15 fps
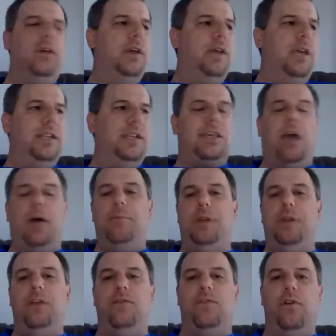his
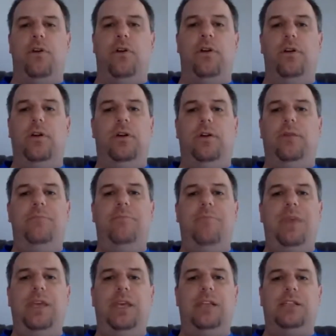company for
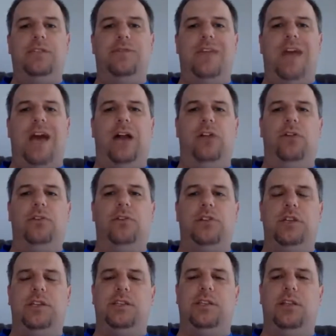millions of dollars
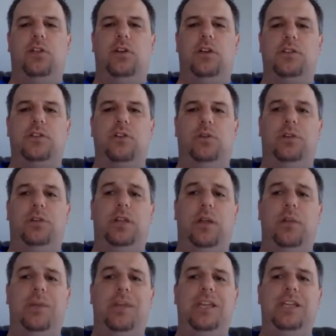and is still a consultant
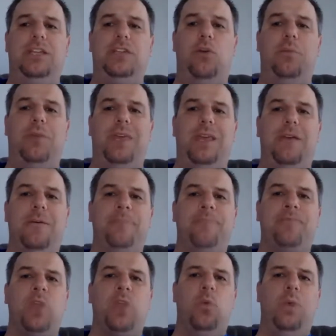there. But he told me
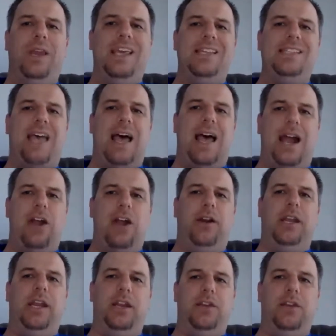when he's
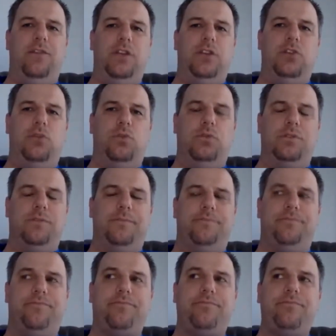hiring individuals
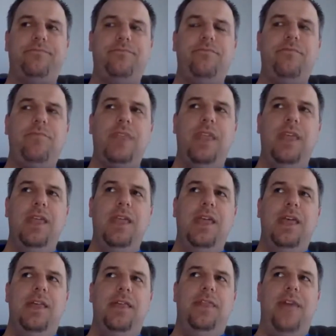
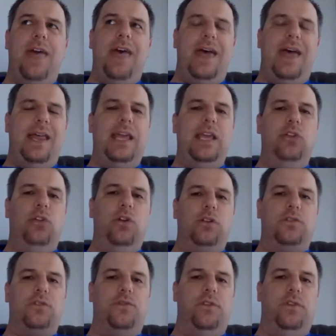that he
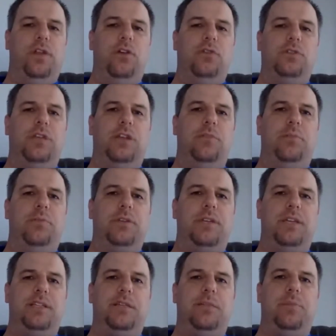looks for those that have
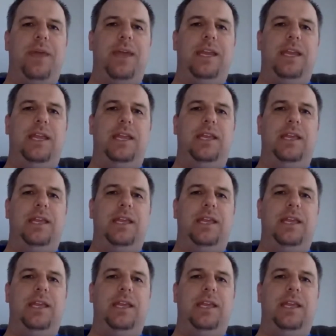participated